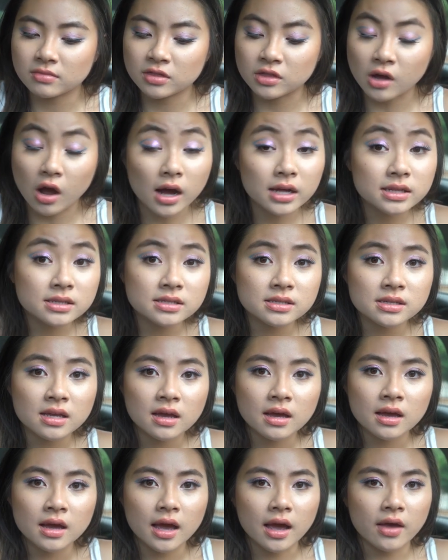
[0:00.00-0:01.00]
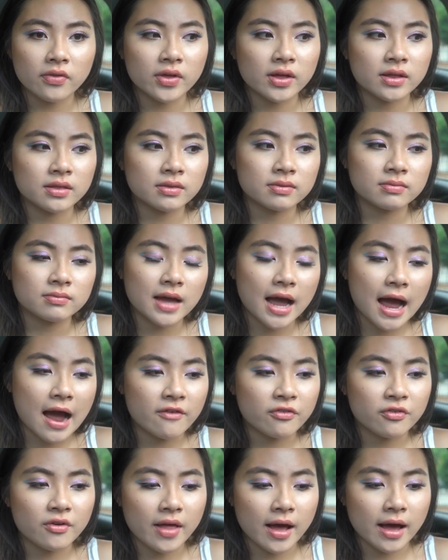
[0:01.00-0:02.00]
thoughts. And then
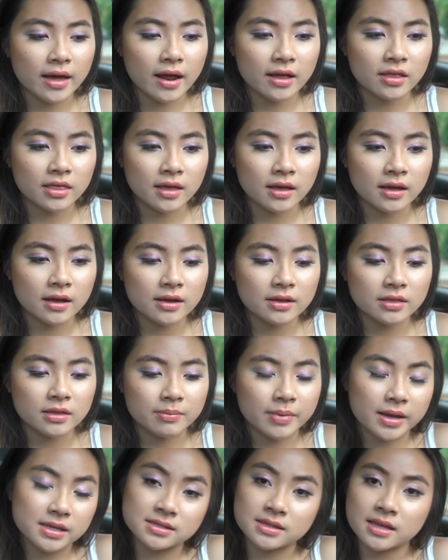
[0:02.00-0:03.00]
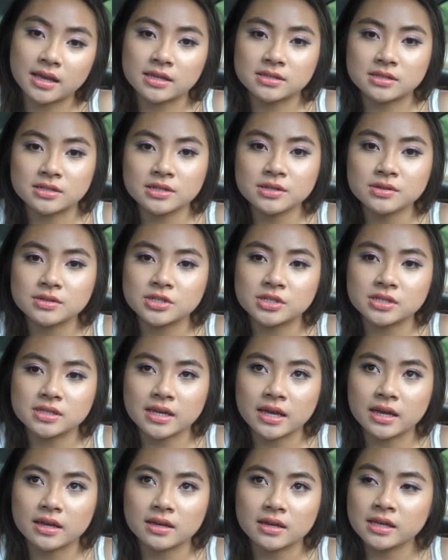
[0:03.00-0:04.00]
after that, I think the best thing is to do is just
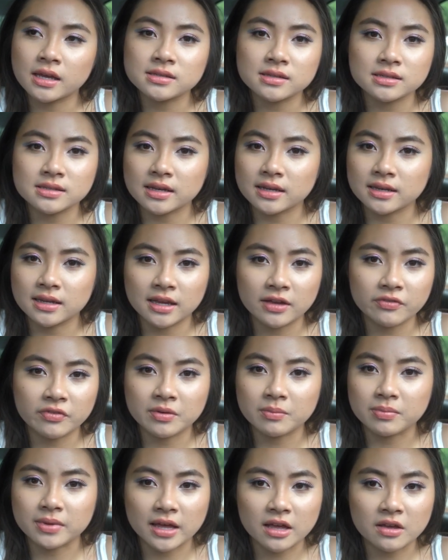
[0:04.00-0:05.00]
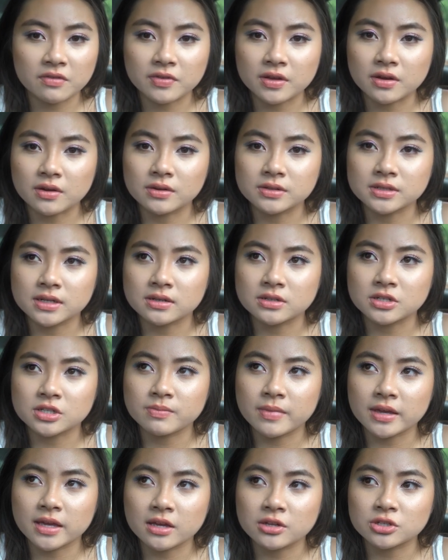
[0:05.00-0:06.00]
like see us as like an even playing field, and
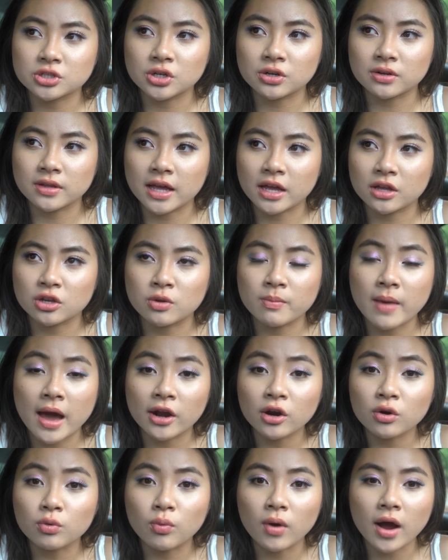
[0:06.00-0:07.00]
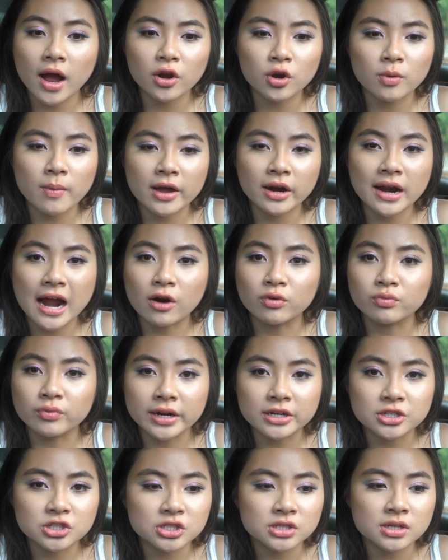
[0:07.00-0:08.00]
just making sure like no matter what, no matter how
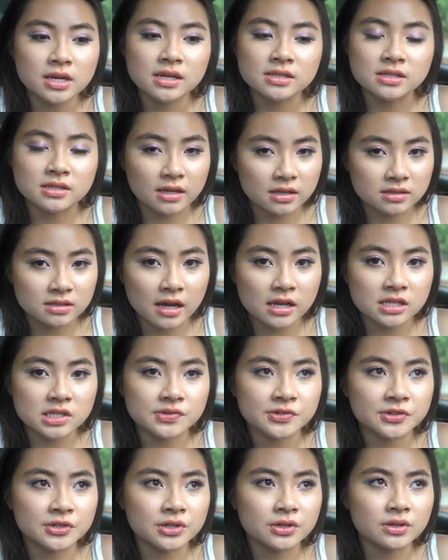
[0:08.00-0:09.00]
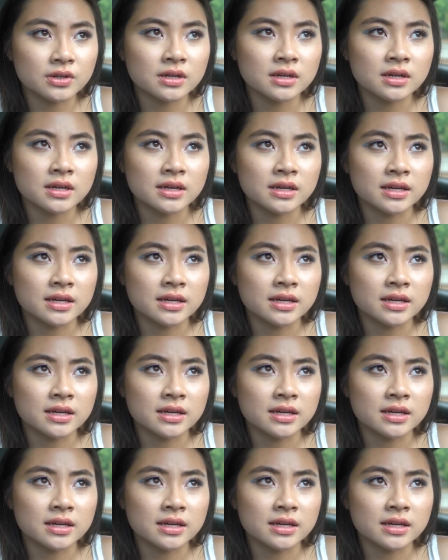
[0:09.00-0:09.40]
rich, successful,